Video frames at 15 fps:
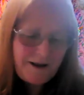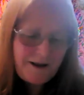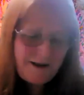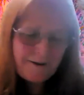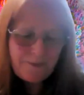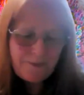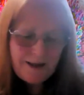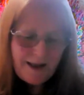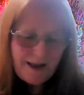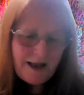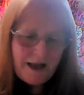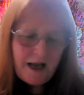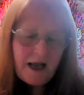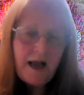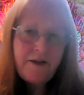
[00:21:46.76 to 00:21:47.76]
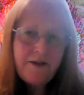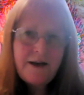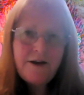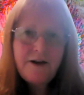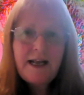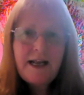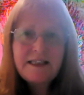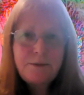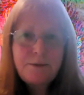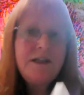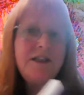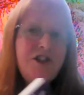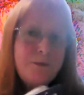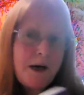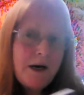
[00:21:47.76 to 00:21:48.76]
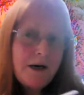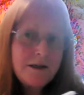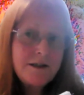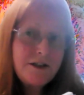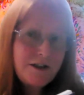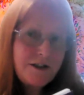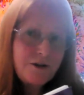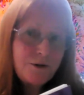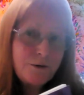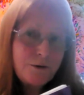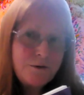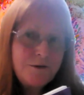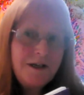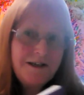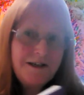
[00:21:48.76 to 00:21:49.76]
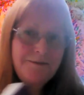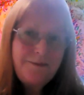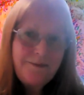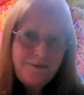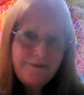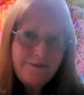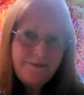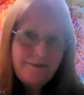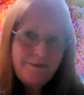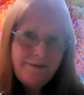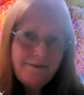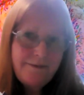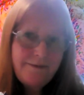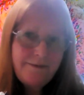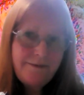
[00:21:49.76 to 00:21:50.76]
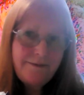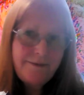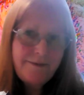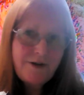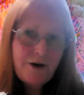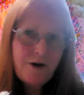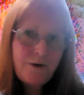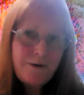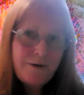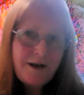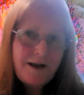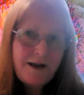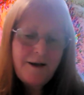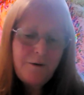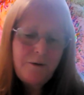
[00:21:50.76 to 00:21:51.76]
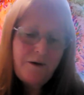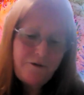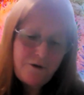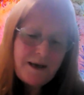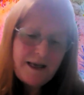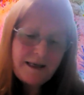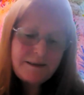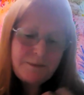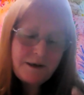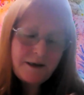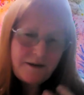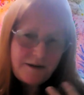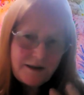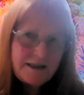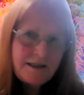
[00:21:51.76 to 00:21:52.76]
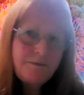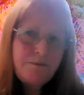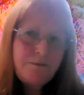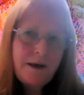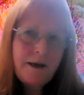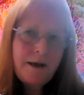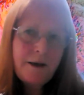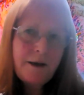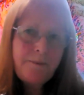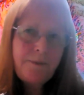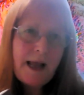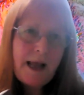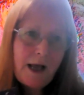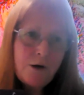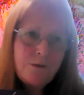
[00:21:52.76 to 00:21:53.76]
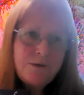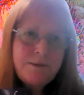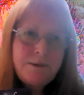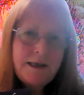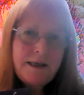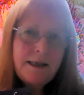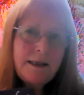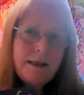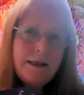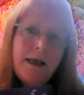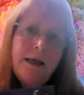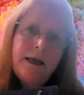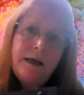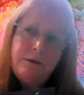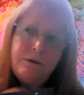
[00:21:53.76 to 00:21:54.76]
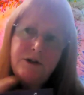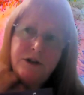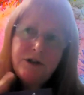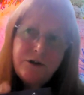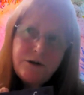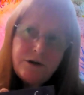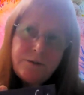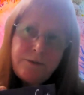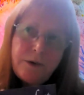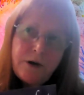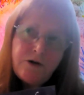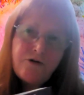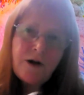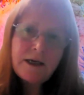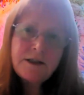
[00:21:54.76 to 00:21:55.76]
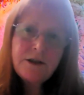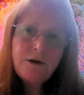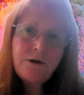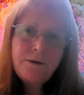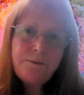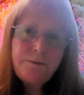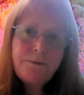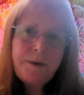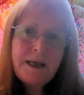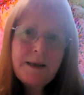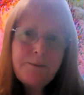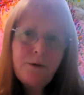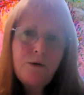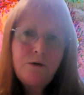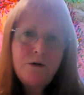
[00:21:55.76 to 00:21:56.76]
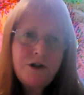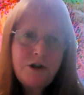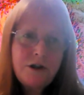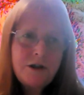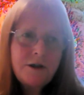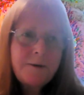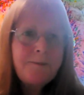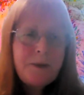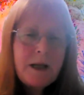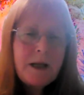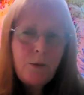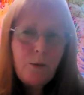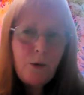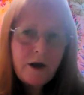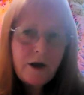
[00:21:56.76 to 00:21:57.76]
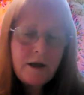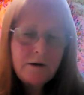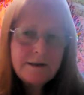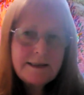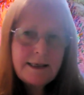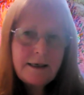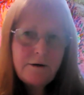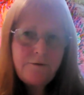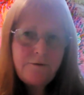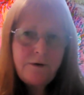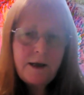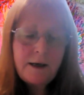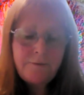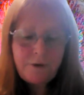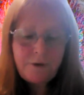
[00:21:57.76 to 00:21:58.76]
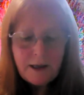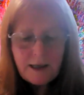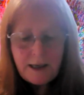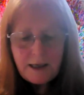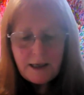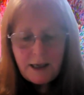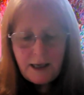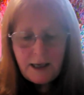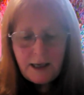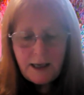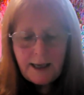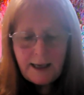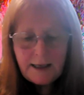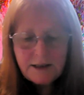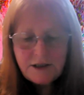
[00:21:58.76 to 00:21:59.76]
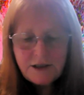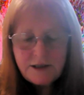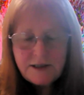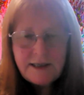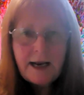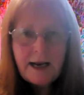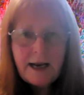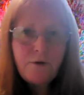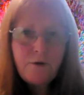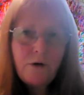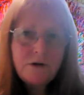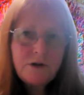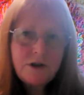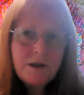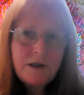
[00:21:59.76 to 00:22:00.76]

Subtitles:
And then your next one is your marketing tool. So for me, it's my, this helps me want to sort of attract a lot of people that are working on self-love. And now I've got